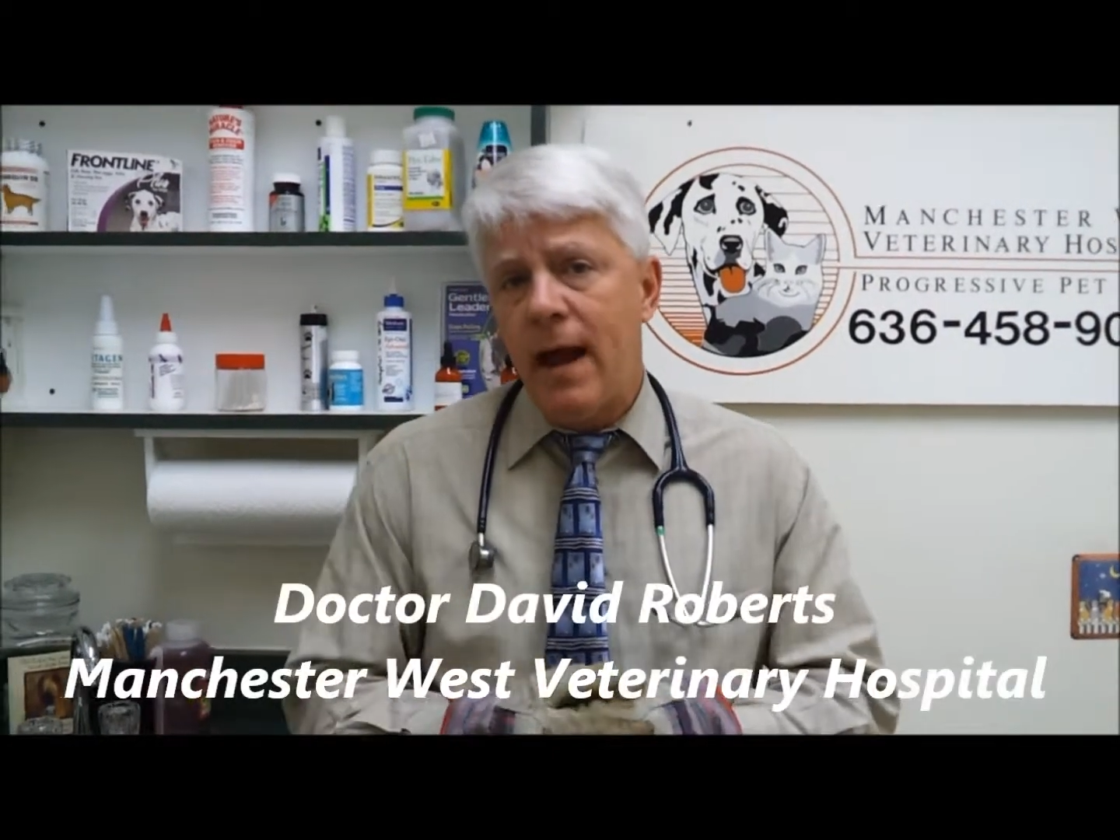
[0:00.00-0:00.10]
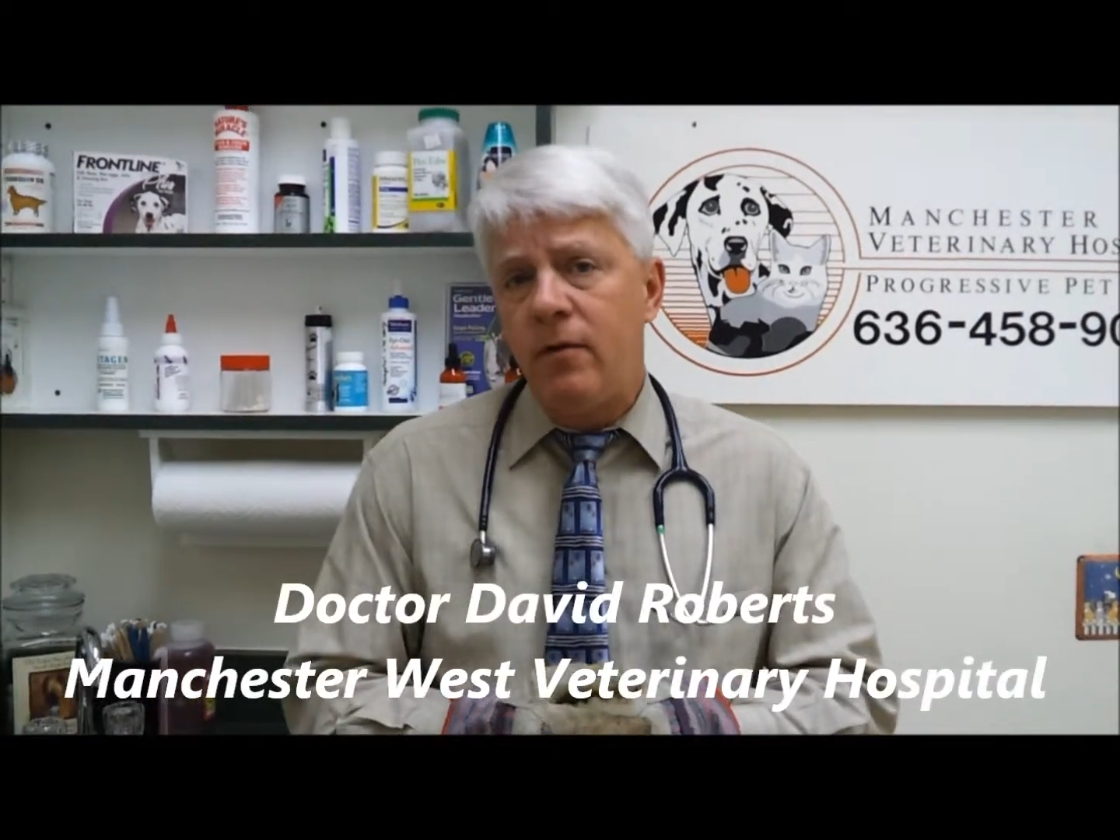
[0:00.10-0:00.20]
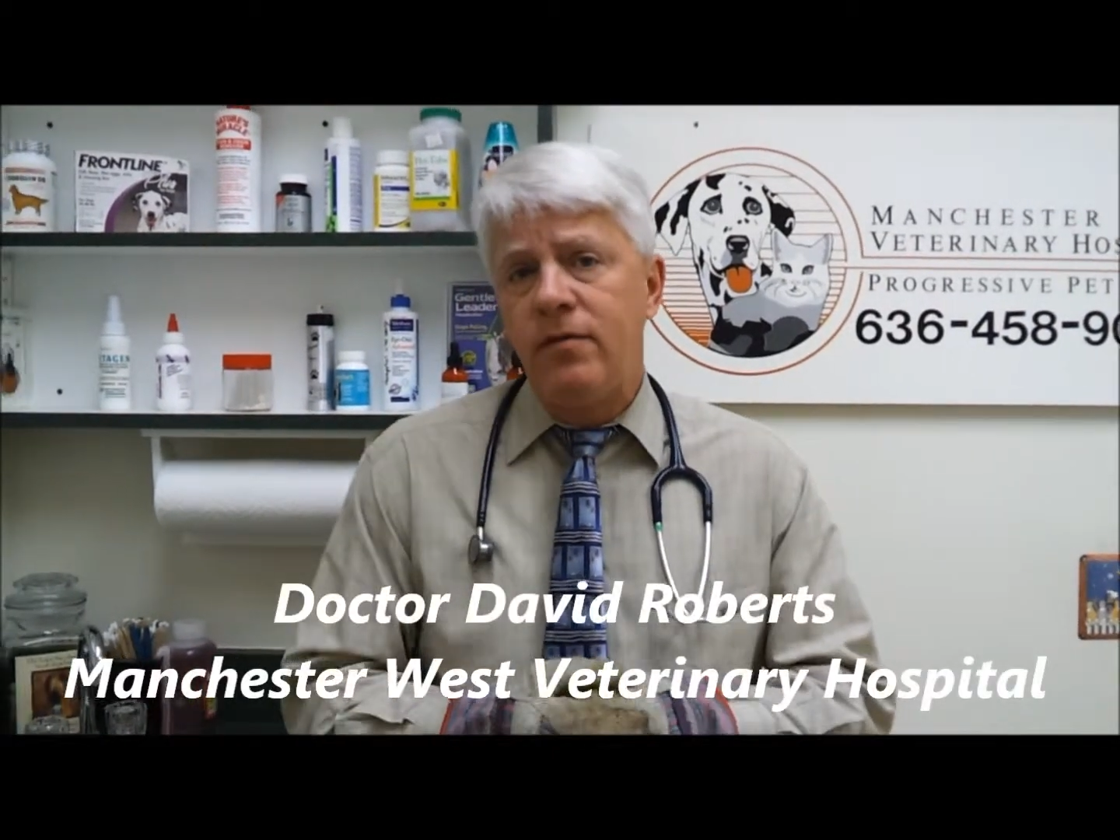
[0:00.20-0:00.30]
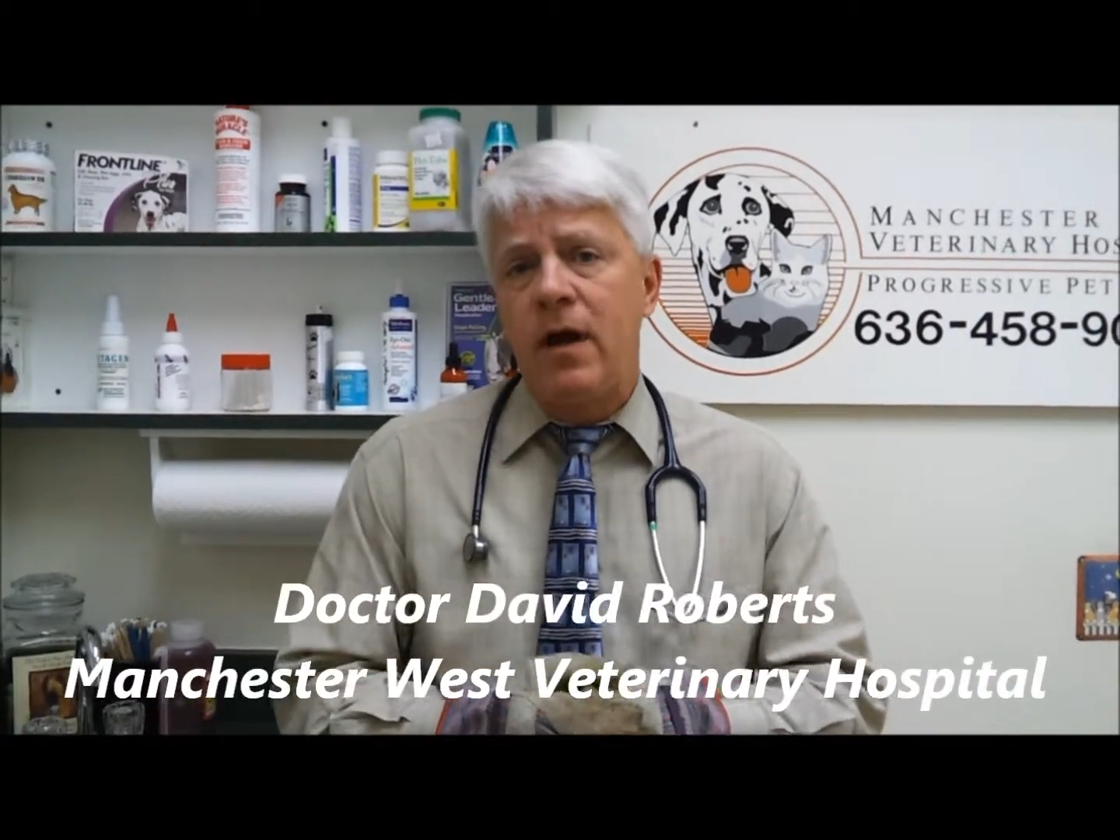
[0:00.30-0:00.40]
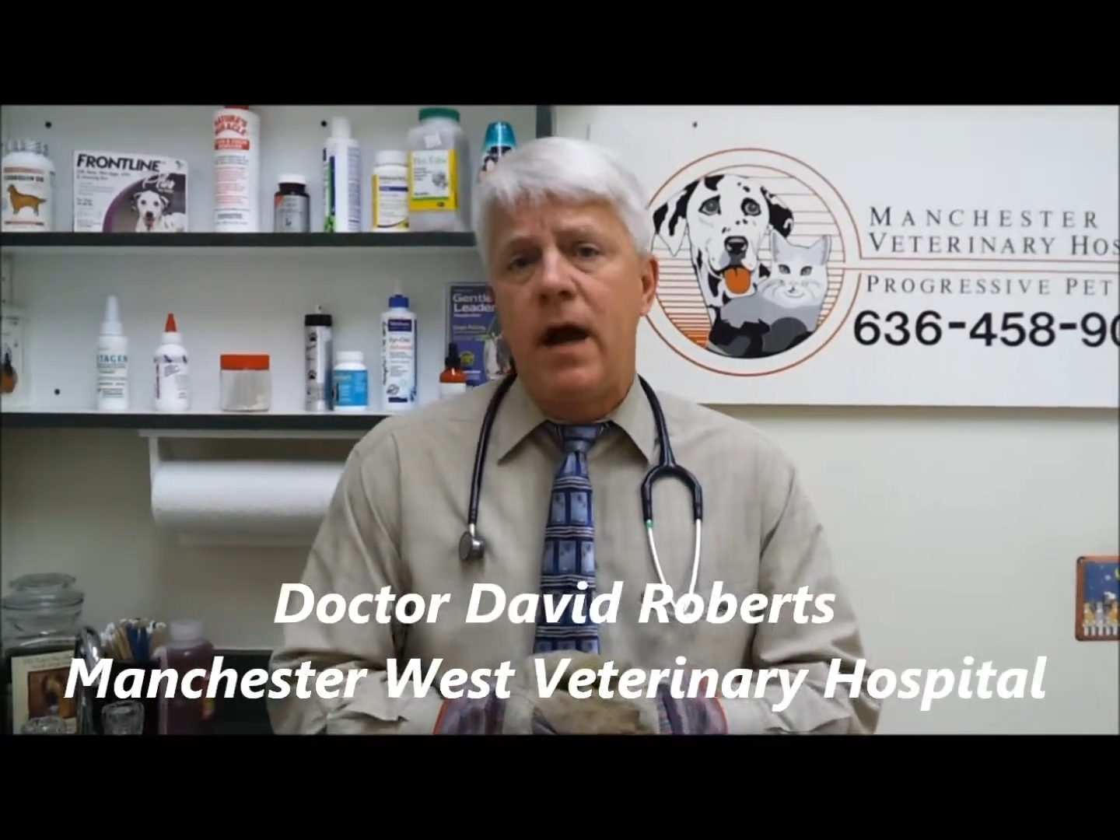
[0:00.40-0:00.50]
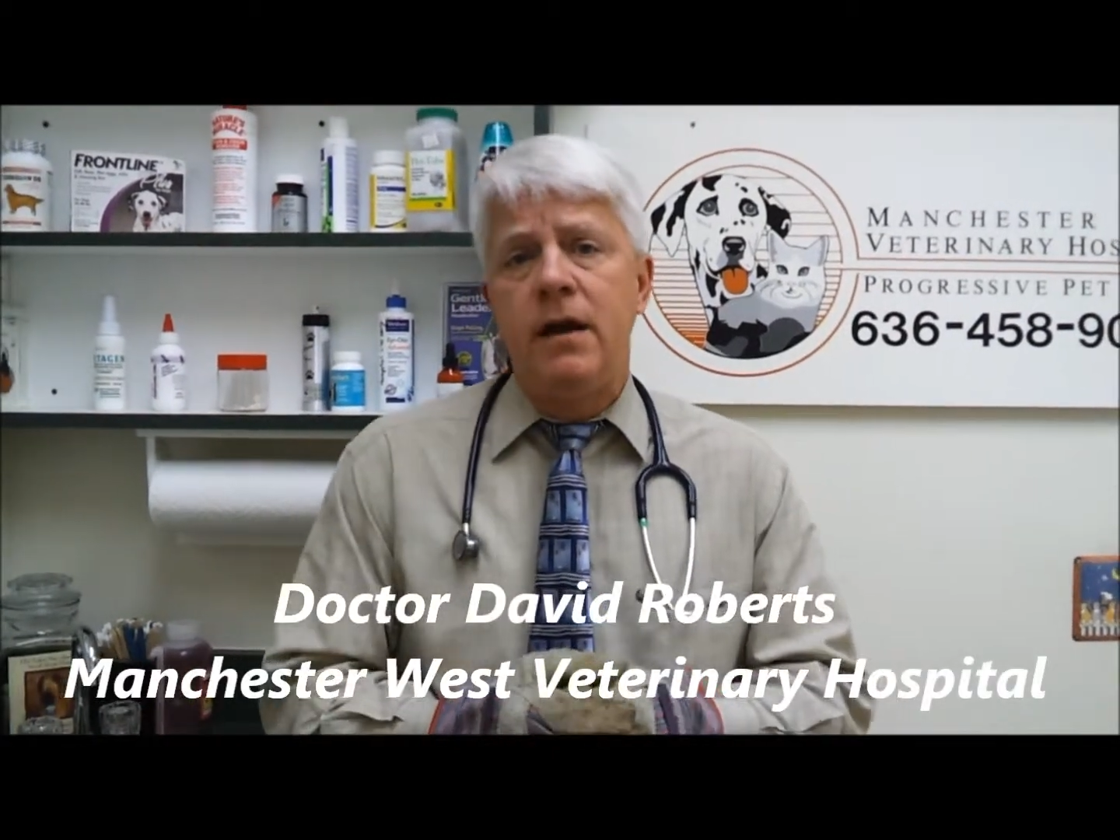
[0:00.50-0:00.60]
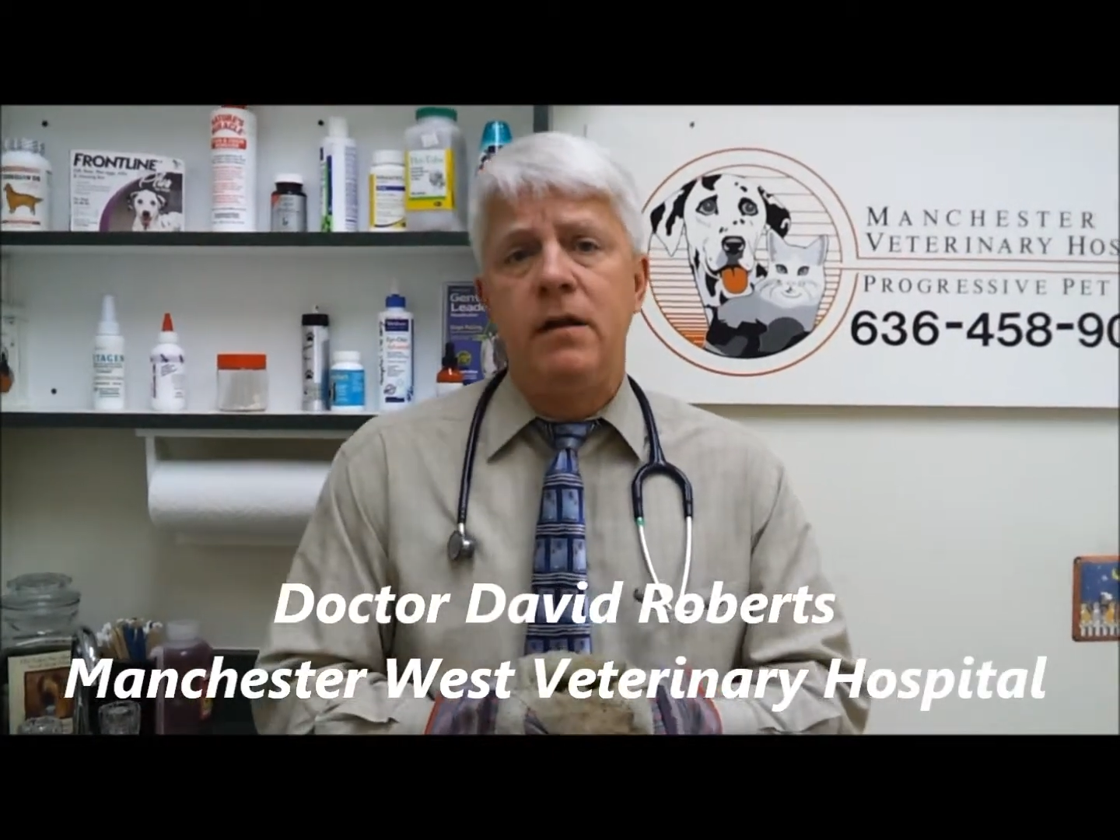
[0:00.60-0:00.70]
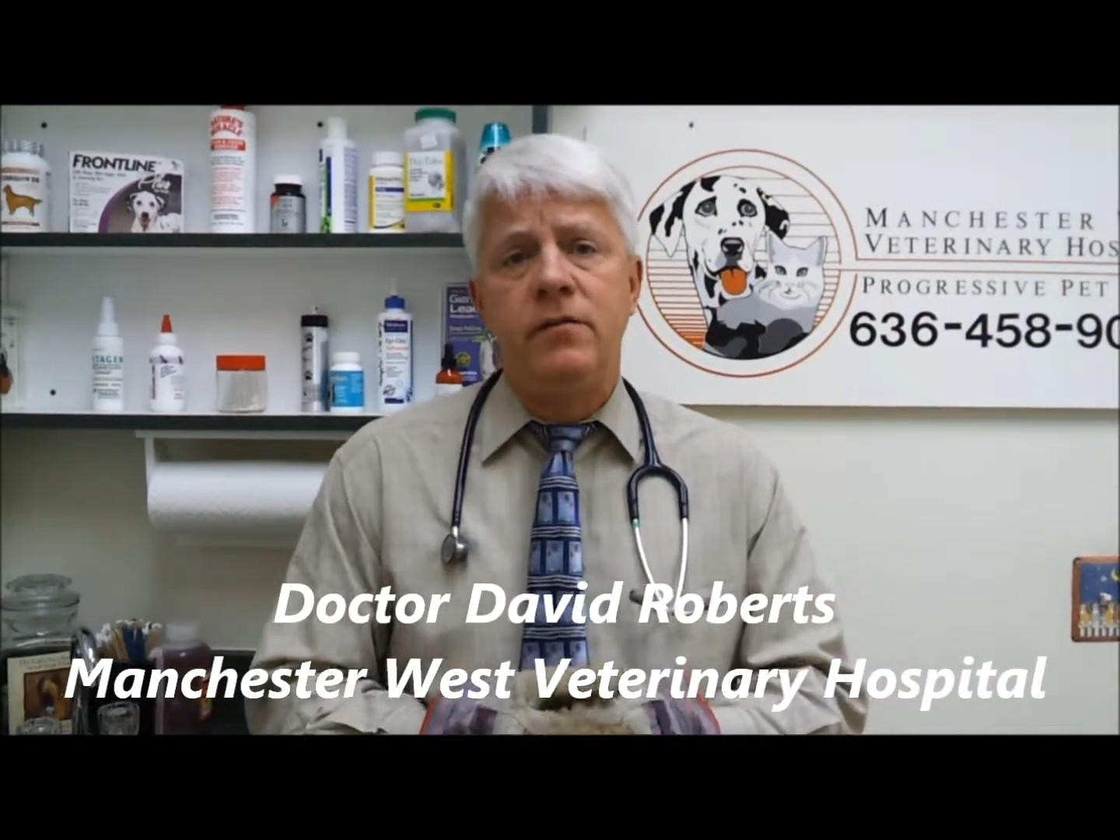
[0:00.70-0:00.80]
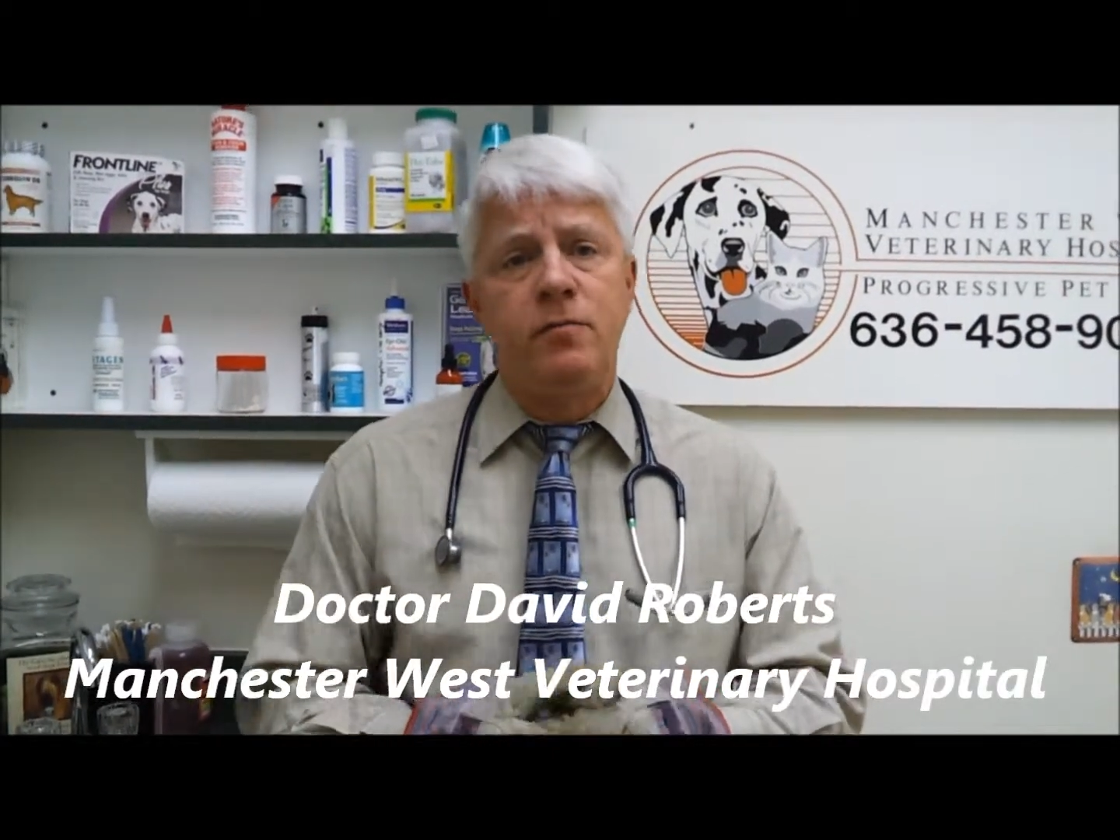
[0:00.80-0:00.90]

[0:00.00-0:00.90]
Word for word: outside and